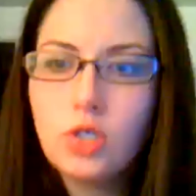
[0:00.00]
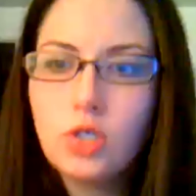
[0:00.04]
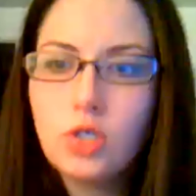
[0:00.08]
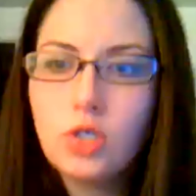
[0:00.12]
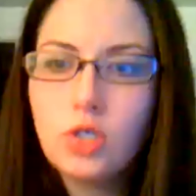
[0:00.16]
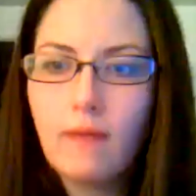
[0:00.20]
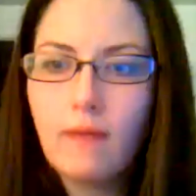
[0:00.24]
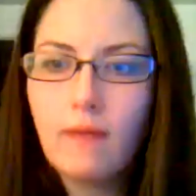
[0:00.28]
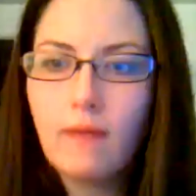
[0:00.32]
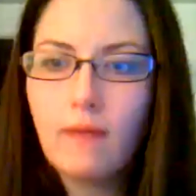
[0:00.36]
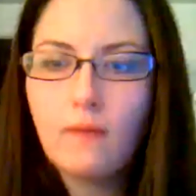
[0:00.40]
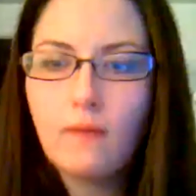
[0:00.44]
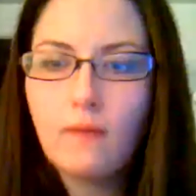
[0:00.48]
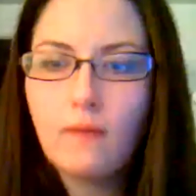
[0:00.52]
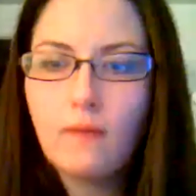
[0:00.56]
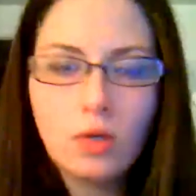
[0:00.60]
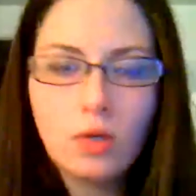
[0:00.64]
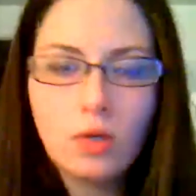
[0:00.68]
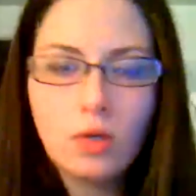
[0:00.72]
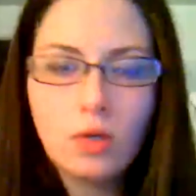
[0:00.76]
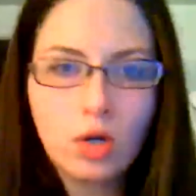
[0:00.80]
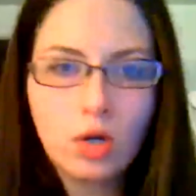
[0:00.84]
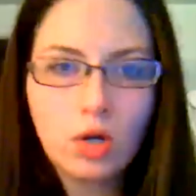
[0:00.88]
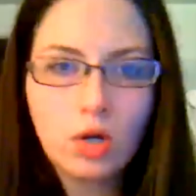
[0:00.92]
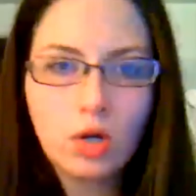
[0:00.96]
have no
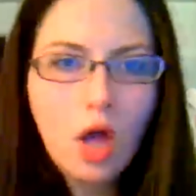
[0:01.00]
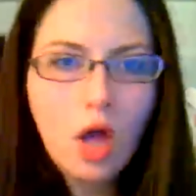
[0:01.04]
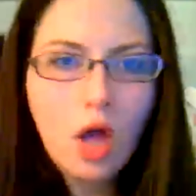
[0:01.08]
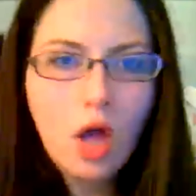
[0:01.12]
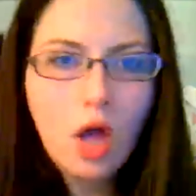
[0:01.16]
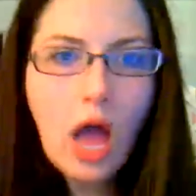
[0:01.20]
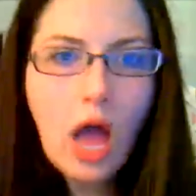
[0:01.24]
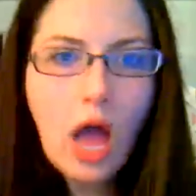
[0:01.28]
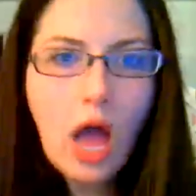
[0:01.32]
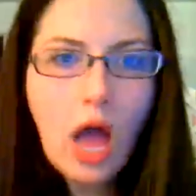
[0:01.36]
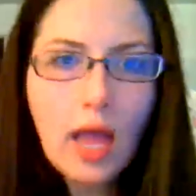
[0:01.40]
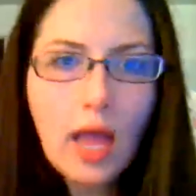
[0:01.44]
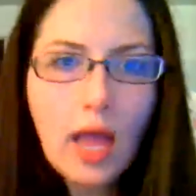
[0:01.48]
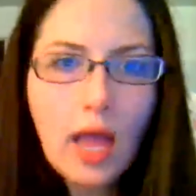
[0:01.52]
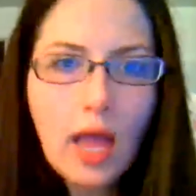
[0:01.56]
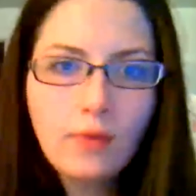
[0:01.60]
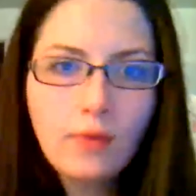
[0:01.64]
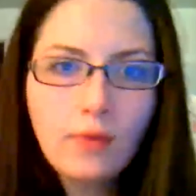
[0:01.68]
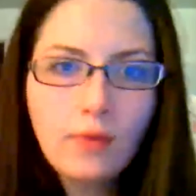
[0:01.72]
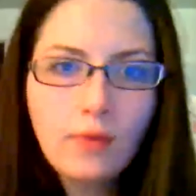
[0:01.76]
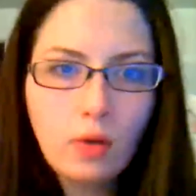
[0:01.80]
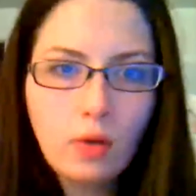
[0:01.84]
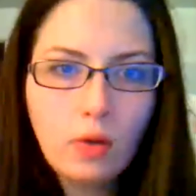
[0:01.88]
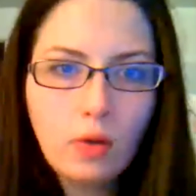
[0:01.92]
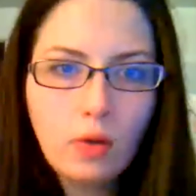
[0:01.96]
future. I have
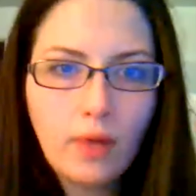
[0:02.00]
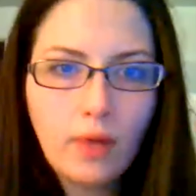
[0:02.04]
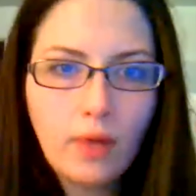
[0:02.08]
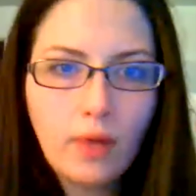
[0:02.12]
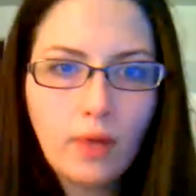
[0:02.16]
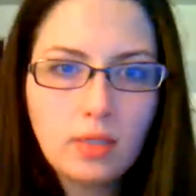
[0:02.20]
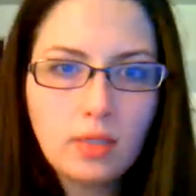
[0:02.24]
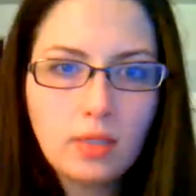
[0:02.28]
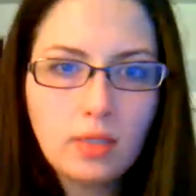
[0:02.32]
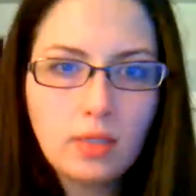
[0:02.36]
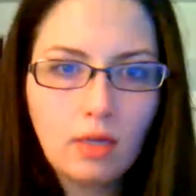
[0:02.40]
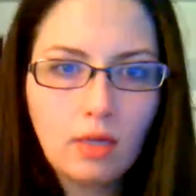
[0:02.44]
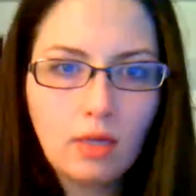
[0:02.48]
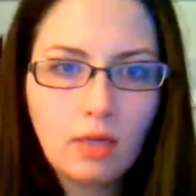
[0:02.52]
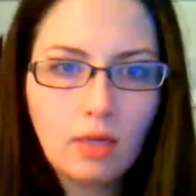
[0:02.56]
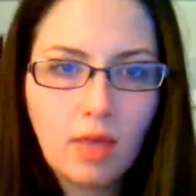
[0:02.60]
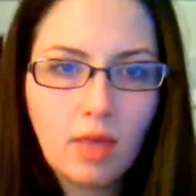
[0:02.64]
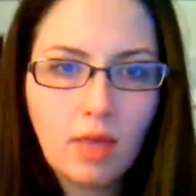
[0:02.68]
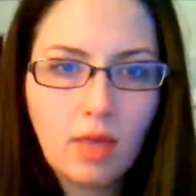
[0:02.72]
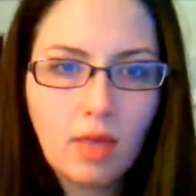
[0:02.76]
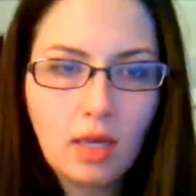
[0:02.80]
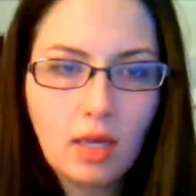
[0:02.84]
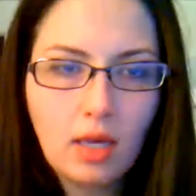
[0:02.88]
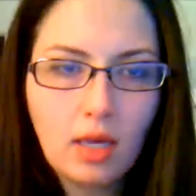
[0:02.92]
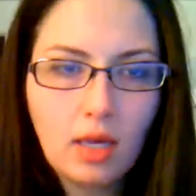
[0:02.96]
no advice to give my
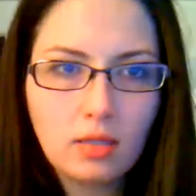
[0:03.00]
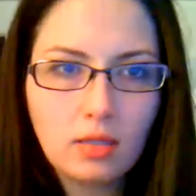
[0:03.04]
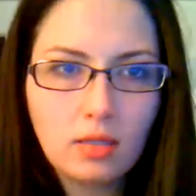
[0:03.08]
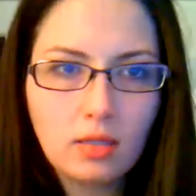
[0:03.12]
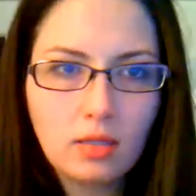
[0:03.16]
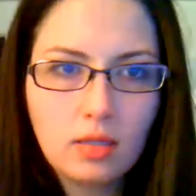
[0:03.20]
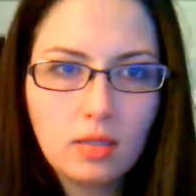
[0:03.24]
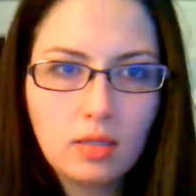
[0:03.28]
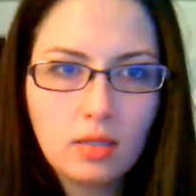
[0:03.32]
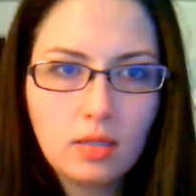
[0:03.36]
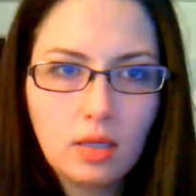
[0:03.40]
kids.